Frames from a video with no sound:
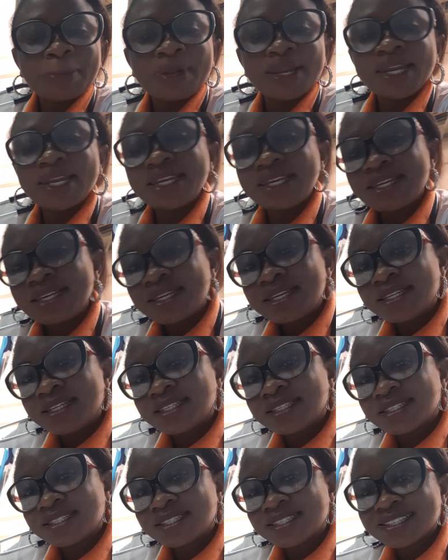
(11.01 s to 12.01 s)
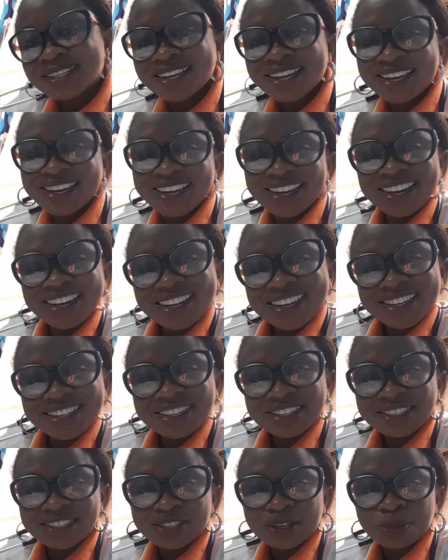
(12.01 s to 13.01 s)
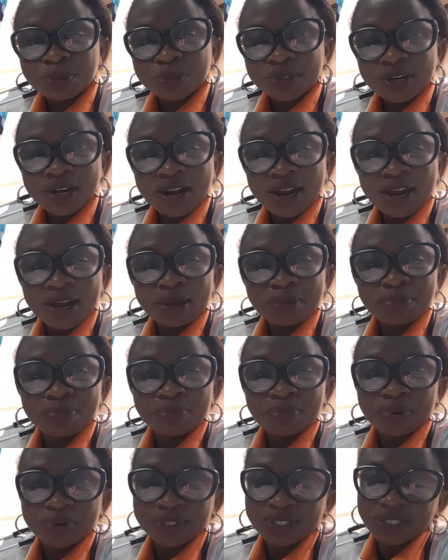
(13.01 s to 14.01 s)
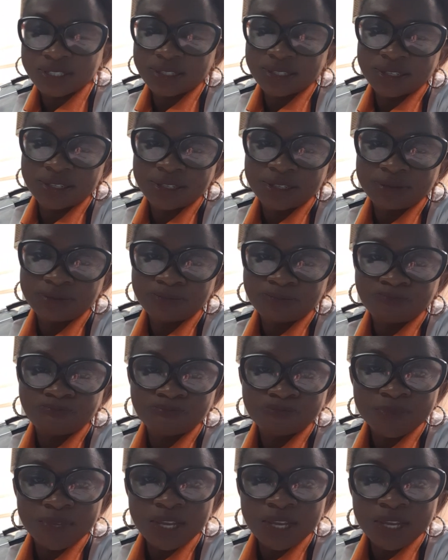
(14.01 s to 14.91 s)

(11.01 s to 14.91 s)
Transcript: Please click the subscribe button